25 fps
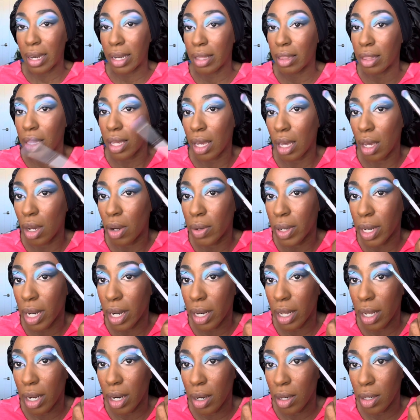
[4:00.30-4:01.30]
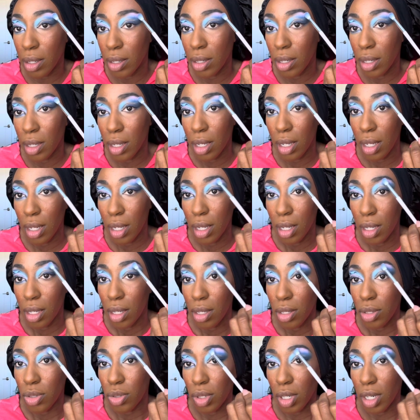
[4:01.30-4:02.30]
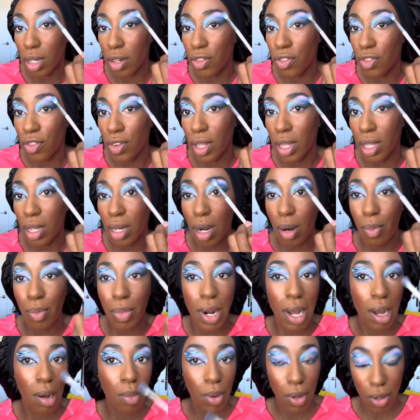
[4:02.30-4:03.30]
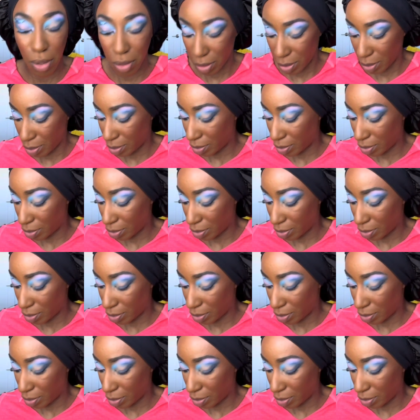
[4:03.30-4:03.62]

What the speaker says: thing going on here. So we're gonna fill in our brow bone.